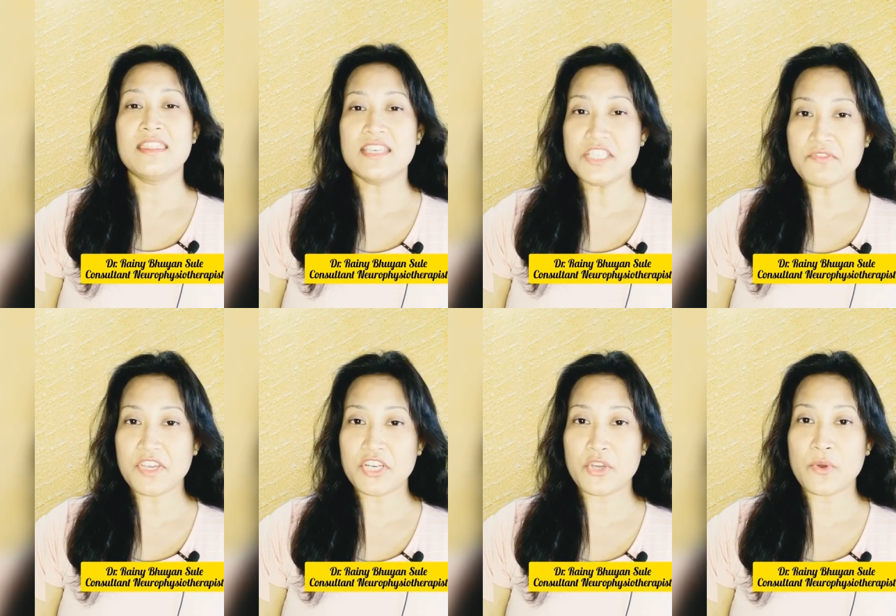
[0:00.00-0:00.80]
This
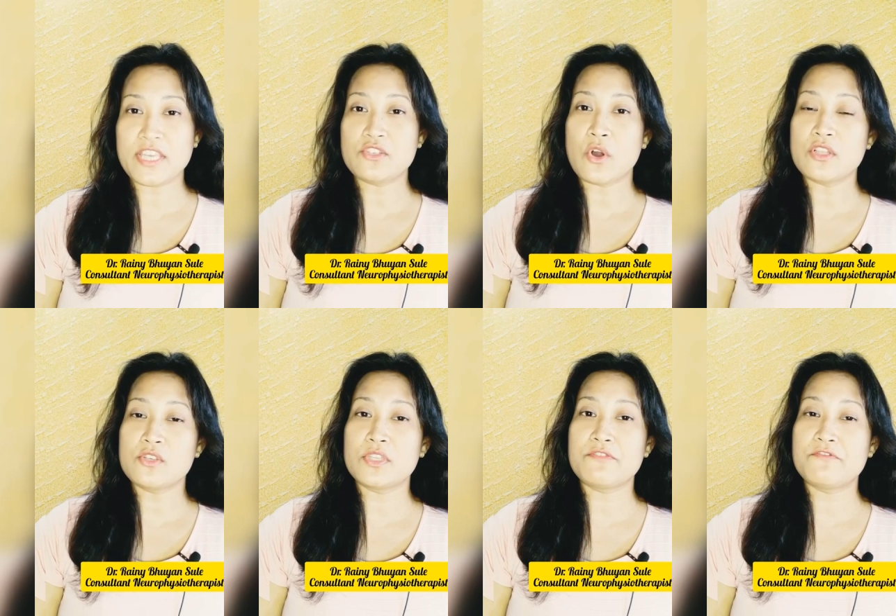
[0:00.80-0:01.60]
video is
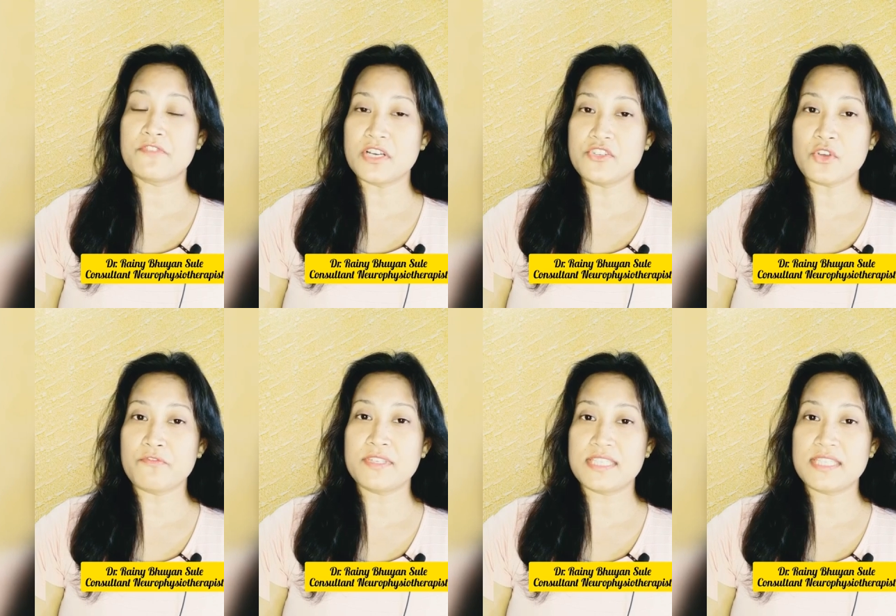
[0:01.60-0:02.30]
also the first of a